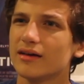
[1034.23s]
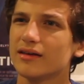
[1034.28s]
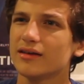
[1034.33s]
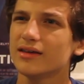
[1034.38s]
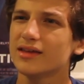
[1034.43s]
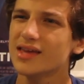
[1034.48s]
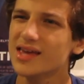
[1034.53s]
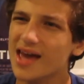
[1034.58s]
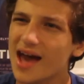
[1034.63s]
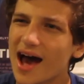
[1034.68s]

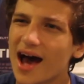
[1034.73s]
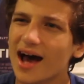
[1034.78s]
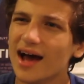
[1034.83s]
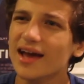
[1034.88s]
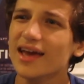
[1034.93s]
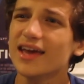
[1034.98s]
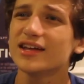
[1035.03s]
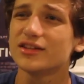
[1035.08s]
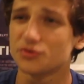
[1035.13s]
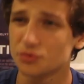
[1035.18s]
"Yeah,
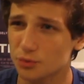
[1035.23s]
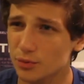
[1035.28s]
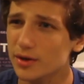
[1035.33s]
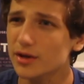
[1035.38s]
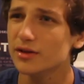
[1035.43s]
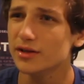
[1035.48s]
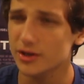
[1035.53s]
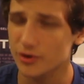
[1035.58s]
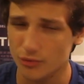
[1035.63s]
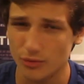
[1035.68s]
it's
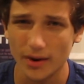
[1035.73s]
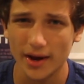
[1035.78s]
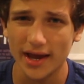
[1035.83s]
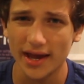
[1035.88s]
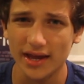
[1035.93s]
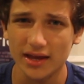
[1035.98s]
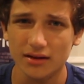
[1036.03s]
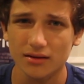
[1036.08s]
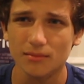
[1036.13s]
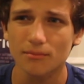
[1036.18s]
really
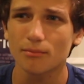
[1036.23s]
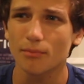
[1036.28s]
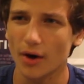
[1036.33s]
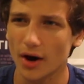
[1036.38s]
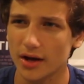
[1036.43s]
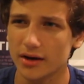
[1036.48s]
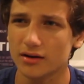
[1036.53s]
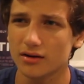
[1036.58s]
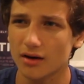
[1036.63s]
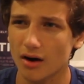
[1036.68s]
great,
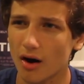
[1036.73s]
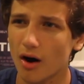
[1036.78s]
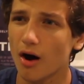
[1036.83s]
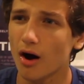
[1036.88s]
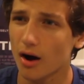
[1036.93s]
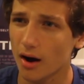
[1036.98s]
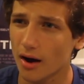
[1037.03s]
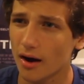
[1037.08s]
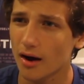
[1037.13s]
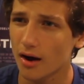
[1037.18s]
but
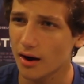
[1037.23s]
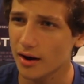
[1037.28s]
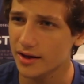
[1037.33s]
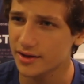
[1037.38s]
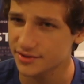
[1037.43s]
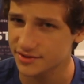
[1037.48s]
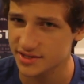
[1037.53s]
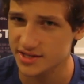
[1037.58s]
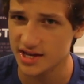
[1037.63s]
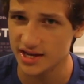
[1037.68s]

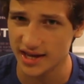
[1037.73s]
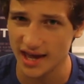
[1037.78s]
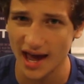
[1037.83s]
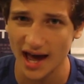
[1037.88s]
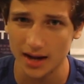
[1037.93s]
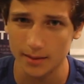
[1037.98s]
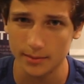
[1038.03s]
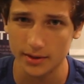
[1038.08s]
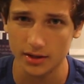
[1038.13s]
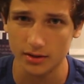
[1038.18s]
is the
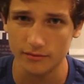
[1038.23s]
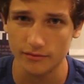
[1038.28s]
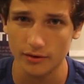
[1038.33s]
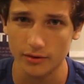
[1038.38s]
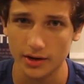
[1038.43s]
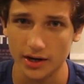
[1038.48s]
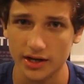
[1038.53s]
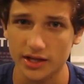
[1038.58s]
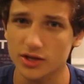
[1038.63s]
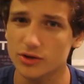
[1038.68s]
Academy going to
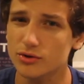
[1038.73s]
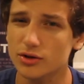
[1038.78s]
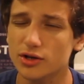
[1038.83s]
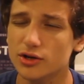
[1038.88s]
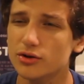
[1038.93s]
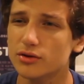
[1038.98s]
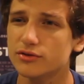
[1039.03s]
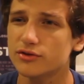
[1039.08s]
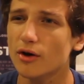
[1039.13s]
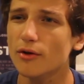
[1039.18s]
vote on it?"
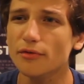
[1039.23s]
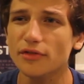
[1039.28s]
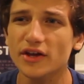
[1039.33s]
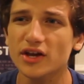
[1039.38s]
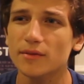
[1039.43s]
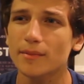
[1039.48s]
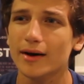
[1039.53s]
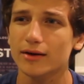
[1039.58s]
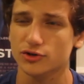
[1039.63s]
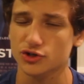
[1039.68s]
You don't
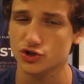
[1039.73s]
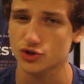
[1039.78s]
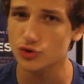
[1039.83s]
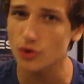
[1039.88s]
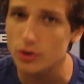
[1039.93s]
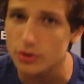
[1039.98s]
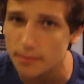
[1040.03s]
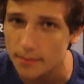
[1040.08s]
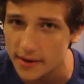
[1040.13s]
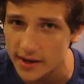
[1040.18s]
think about
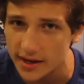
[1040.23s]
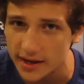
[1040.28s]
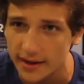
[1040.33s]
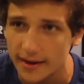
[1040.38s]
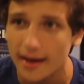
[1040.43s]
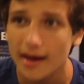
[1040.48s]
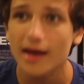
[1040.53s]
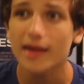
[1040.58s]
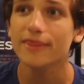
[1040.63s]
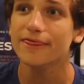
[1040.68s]
should
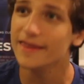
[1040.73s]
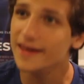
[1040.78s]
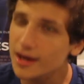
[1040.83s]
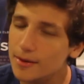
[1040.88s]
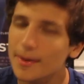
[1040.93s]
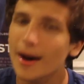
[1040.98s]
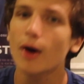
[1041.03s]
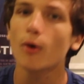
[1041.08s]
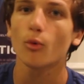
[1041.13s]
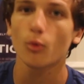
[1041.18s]
be. Think
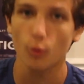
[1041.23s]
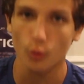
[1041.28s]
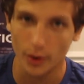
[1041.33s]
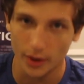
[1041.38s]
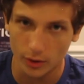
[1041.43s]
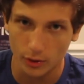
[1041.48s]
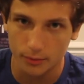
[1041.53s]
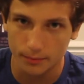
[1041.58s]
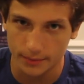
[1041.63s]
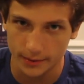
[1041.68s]
about
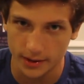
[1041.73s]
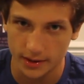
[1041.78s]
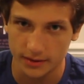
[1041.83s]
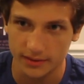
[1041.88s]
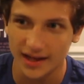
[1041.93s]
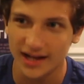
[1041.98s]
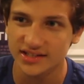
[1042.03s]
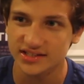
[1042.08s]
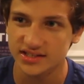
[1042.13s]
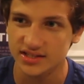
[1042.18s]
will be.
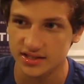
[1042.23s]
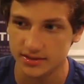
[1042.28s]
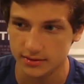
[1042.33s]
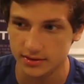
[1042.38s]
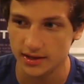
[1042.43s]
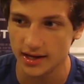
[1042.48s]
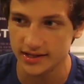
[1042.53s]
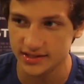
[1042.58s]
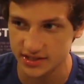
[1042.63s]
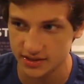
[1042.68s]
That's
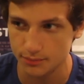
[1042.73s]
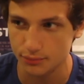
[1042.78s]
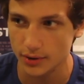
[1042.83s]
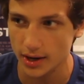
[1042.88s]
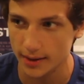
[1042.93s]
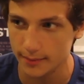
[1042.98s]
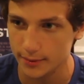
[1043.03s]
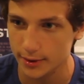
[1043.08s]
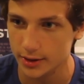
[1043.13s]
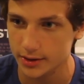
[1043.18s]
the
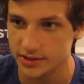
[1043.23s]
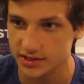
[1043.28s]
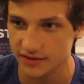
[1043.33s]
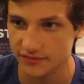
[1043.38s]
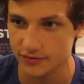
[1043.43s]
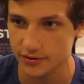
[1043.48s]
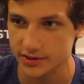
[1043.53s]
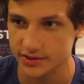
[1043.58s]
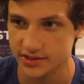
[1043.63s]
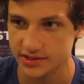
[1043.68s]
primary
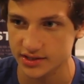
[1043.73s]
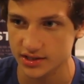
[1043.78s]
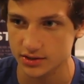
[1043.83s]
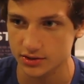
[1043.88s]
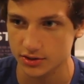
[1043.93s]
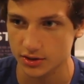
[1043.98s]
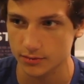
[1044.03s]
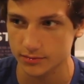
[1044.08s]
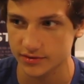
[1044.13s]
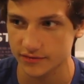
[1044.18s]
difference in
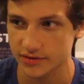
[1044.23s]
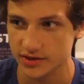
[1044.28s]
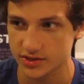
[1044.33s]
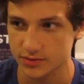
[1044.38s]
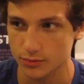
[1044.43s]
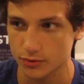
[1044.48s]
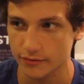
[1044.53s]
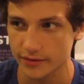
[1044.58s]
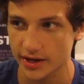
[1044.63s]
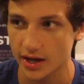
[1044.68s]
terms of
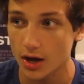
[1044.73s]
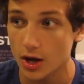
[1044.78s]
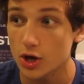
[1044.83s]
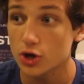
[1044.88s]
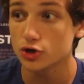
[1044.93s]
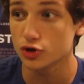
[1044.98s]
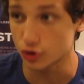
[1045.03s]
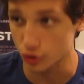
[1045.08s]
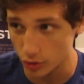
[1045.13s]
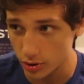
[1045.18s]
this movie.
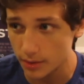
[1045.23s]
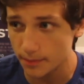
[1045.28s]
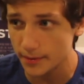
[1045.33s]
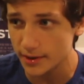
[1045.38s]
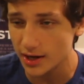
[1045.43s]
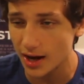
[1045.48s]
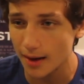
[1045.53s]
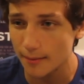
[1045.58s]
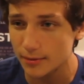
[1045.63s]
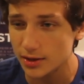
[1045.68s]
Should it
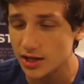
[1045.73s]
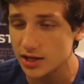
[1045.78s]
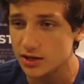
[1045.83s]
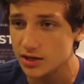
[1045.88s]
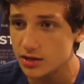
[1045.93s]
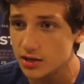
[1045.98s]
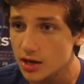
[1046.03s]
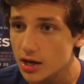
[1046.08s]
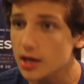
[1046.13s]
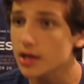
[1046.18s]
be
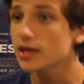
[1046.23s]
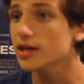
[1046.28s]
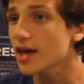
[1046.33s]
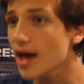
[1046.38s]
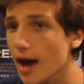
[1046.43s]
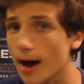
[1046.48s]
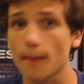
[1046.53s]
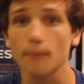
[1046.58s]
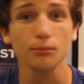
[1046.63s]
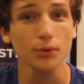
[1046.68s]
nominated?
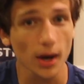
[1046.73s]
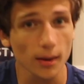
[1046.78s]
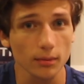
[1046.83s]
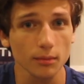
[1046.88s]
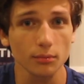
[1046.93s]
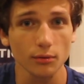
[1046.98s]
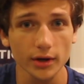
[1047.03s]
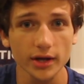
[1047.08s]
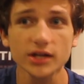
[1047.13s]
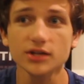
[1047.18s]
Yeah,
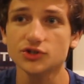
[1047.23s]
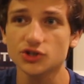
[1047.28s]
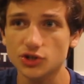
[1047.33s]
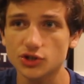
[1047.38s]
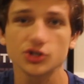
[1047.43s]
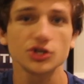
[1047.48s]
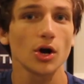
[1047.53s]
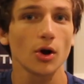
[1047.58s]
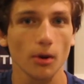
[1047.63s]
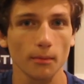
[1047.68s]
probably. It
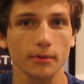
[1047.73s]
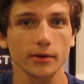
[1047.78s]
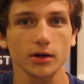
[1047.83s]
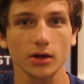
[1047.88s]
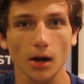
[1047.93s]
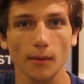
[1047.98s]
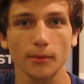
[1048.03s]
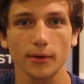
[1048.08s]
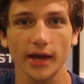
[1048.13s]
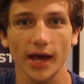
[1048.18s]
should show up in a
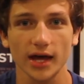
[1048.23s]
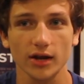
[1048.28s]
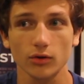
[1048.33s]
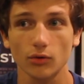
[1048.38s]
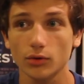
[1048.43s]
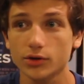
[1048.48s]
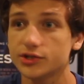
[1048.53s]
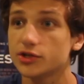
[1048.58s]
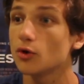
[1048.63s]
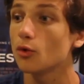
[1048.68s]
couple
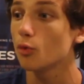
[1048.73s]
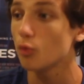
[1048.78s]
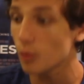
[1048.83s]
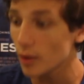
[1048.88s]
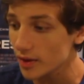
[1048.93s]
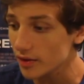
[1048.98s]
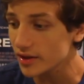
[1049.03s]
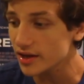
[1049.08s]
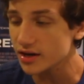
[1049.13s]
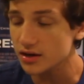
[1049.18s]
categories.
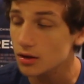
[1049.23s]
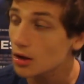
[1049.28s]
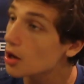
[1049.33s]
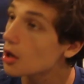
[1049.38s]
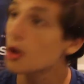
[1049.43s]
Will it?